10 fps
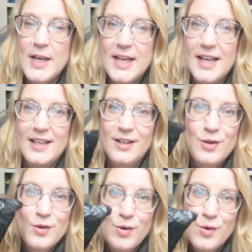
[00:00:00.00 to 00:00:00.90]
win
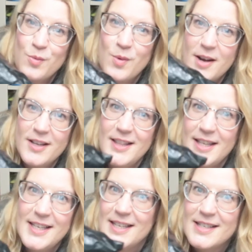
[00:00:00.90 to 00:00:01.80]
one of
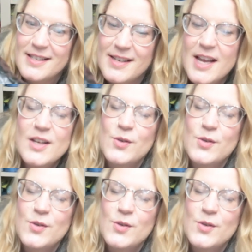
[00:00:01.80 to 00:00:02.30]
these.